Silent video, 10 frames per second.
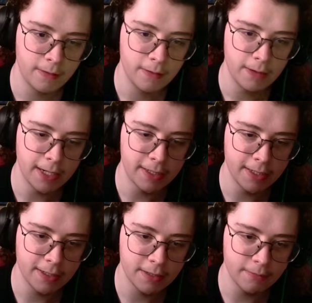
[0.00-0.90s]
And then
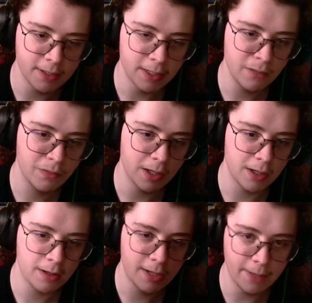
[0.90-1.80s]
some significant
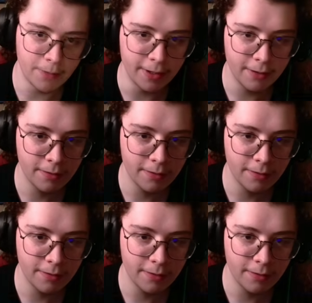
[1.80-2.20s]
climbing.